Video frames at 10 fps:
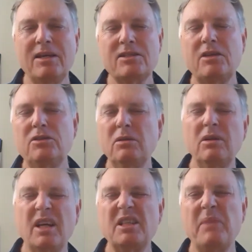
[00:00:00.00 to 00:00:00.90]
So children
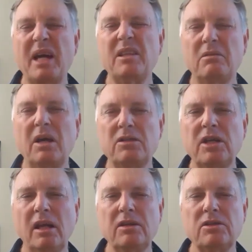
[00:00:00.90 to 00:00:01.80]
like to make their own
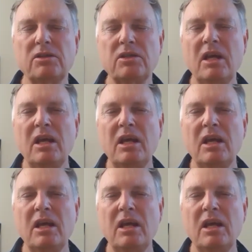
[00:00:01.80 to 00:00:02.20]
challenges.